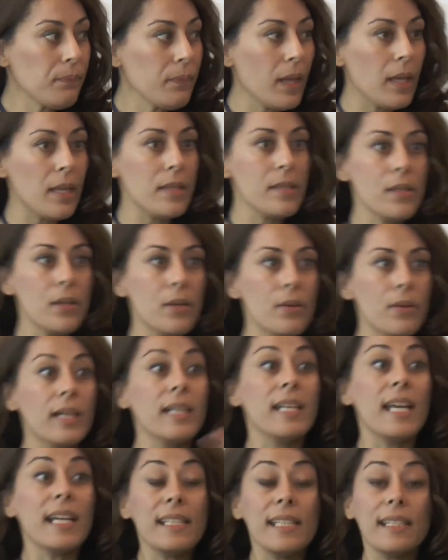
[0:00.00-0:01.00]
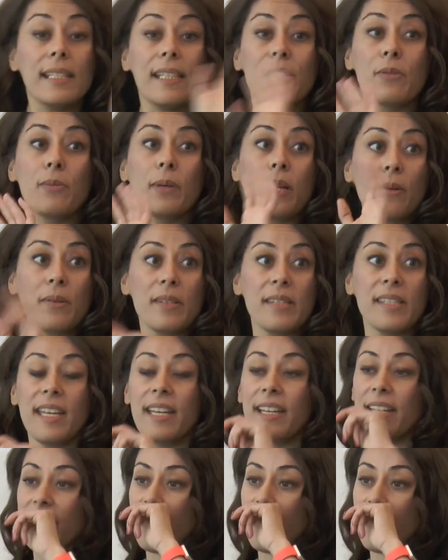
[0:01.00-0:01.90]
And so connecting this with what I was saying